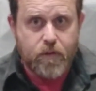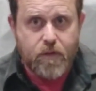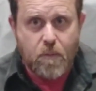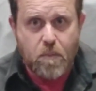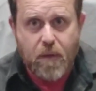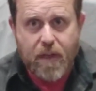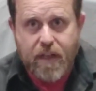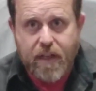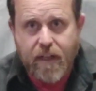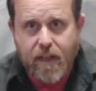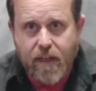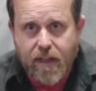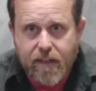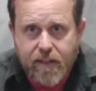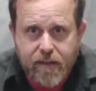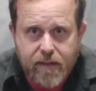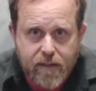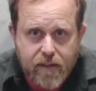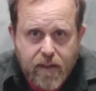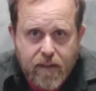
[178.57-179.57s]
depending on
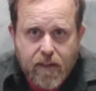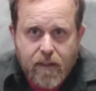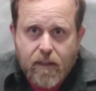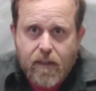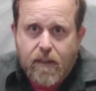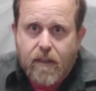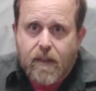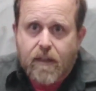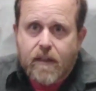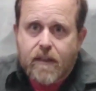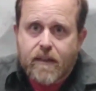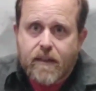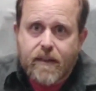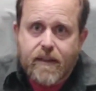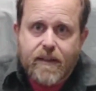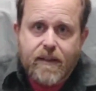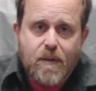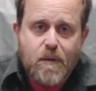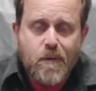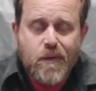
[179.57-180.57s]

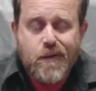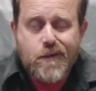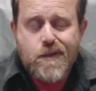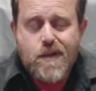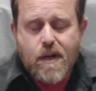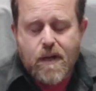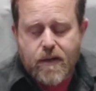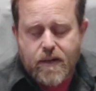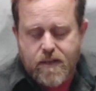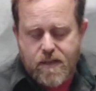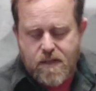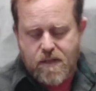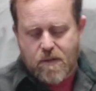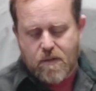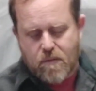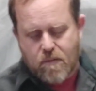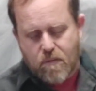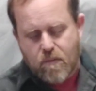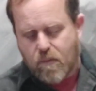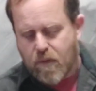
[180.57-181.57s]
who you're talking to,
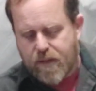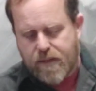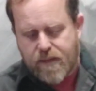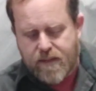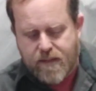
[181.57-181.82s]
what the